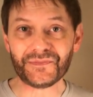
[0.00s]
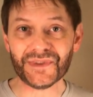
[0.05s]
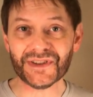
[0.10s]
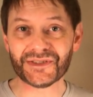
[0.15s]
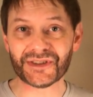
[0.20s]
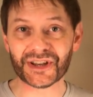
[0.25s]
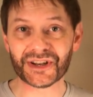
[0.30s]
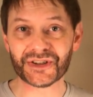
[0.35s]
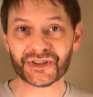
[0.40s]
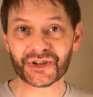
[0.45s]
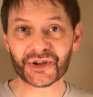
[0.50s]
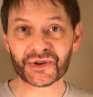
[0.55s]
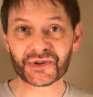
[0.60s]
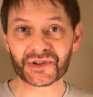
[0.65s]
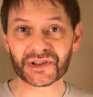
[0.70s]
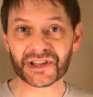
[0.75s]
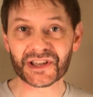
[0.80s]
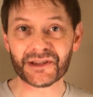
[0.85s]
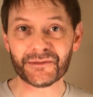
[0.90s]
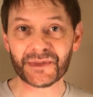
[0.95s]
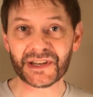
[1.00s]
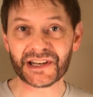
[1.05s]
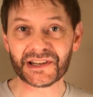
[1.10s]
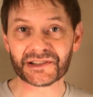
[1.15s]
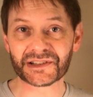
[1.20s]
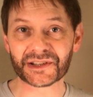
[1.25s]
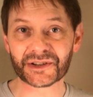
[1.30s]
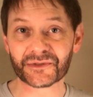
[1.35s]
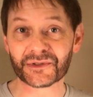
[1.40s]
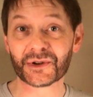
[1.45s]
that is usually
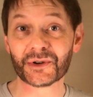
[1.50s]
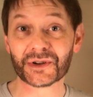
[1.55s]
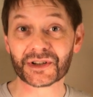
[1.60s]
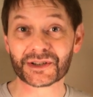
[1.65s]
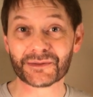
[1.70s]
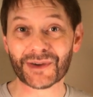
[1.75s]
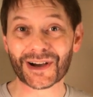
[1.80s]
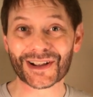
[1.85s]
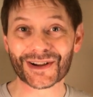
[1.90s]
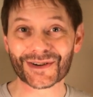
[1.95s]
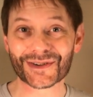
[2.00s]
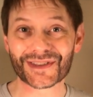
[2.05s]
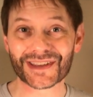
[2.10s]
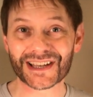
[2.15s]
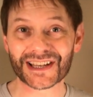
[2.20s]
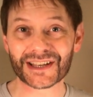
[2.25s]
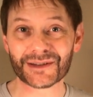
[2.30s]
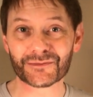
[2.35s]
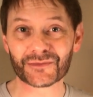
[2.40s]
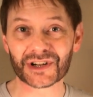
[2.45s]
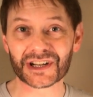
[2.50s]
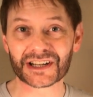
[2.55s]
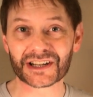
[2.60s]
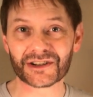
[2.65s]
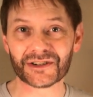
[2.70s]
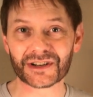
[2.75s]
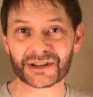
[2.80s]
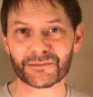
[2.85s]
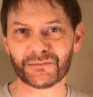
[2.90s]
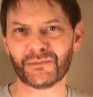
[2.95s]
immediately ruined by your thinking brain
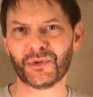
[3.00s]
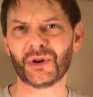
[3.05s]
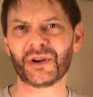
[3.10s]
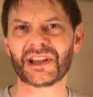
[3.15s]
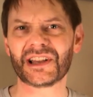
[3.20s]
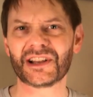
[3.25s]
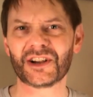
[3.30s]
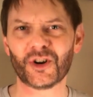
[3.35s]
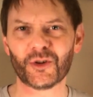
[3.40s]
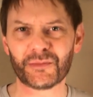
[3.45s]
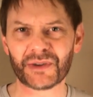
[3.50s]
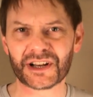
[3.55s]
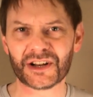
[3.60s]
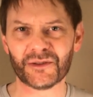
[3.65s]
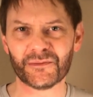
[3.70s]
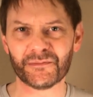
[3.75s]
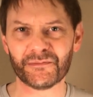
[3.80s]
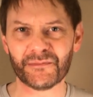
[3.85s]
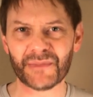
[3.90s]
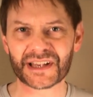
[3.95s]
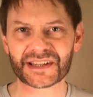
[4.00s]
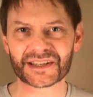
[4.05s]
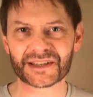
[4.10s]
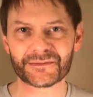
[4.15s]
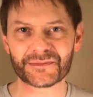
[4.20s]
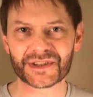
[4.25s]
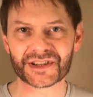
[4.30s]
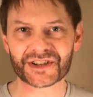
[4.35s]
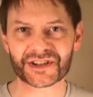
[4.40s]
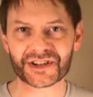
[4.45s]
going, boy, I hope I don't mess
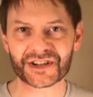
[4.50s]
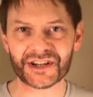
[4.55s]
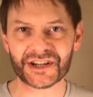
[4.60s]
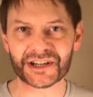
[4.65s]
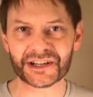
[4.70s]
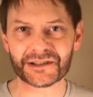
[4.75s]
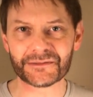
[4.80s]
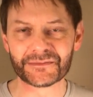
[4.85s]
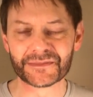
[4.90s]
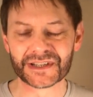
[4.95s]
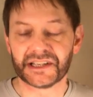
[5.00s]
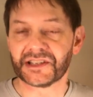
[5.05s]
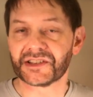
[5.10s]
up this shot.